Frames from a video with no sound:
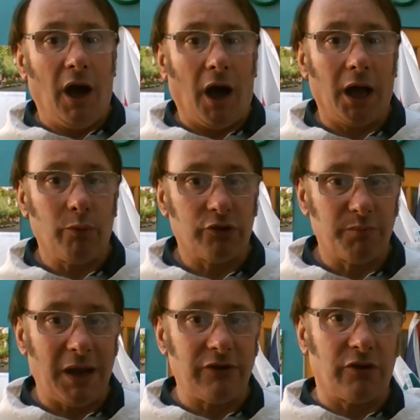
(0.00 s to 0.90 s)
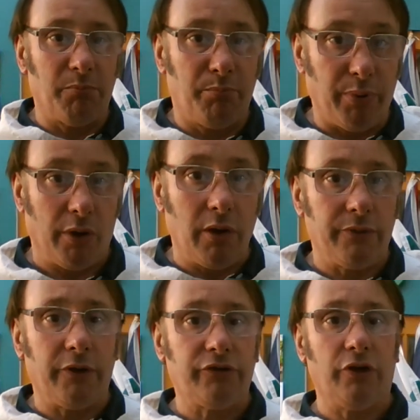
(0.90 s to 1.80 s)
I was meant to
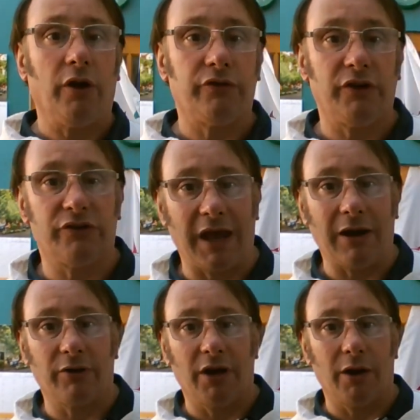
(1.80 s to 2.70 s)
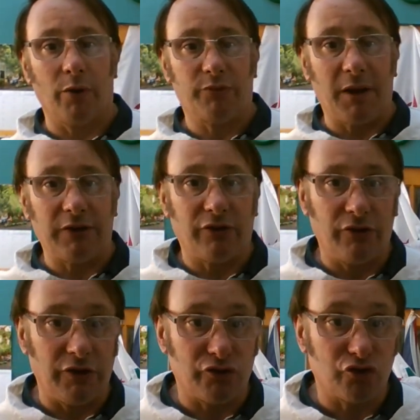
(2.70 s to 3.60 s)
burn the churches down and I was meant to
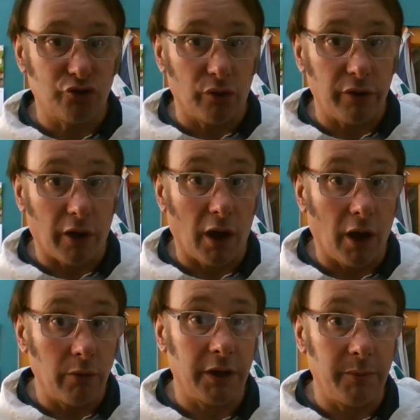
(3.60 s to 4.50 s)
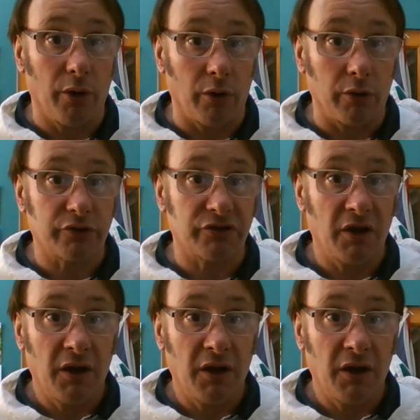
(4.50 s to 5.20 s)
destroy the holy books,